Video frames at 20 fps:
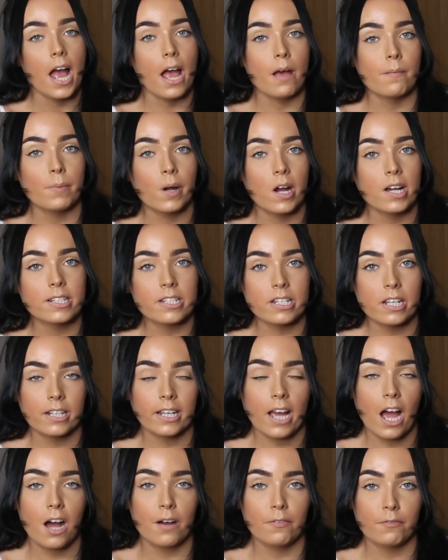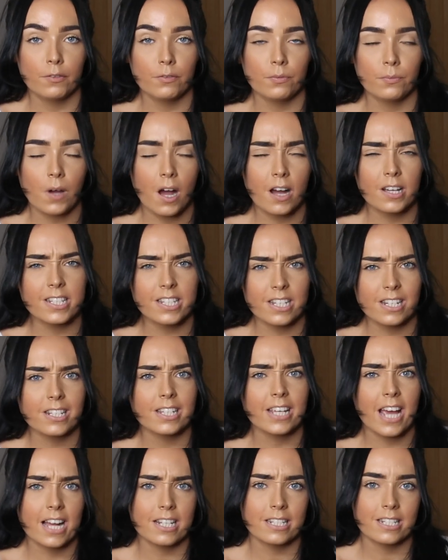but I did get a
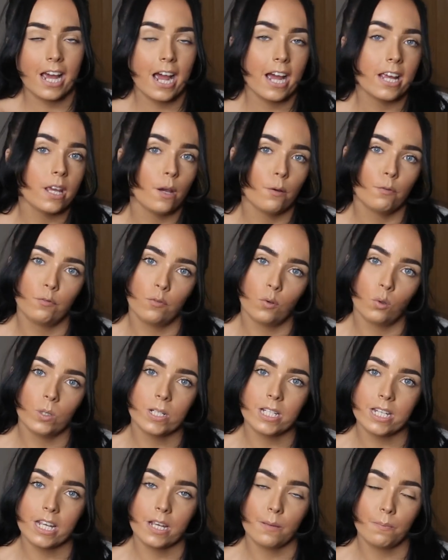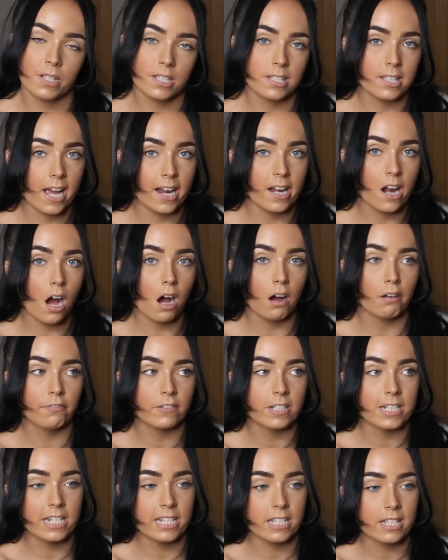40% off
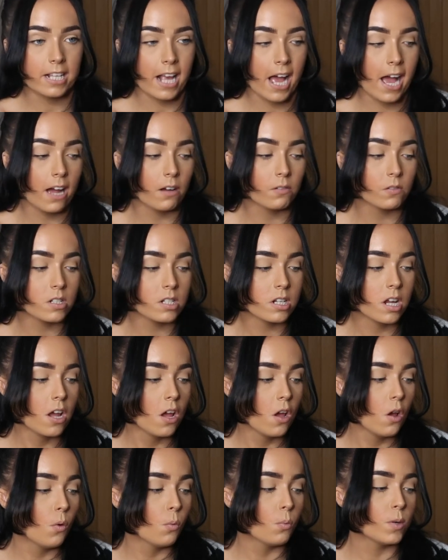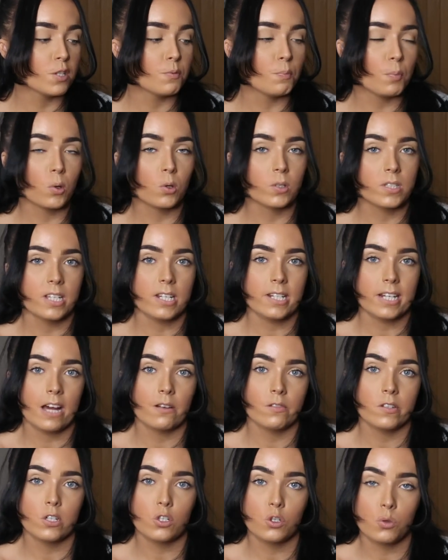discount, which brought it
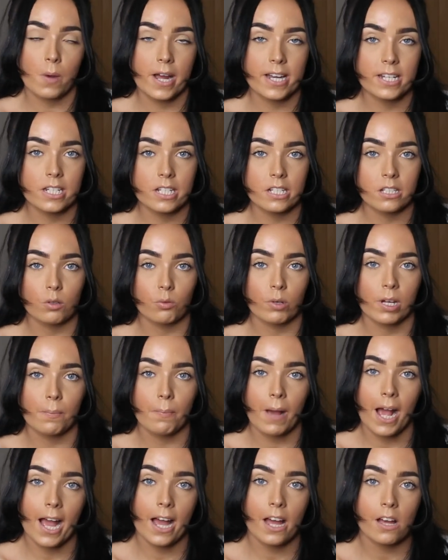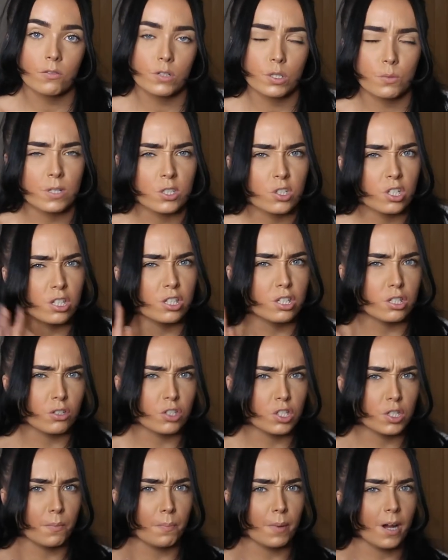down to £23, which is
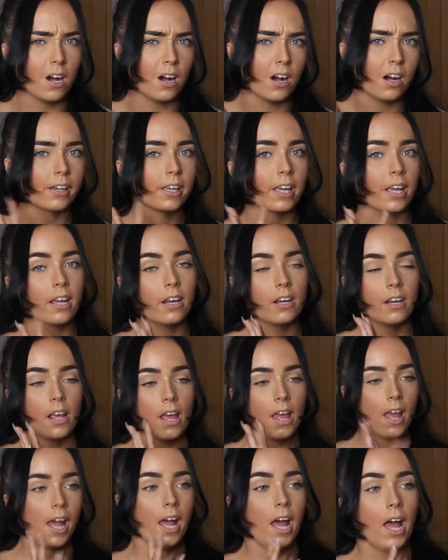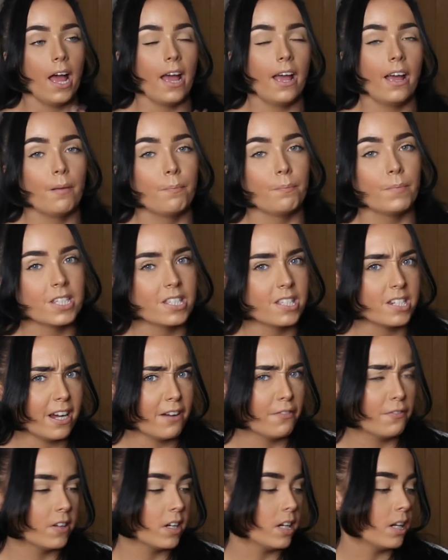such a bargain. It's
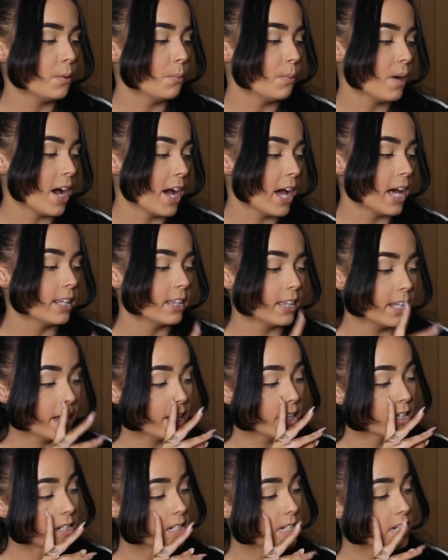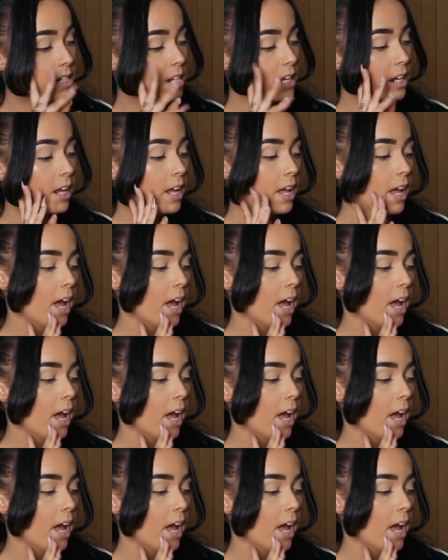definitely worth it.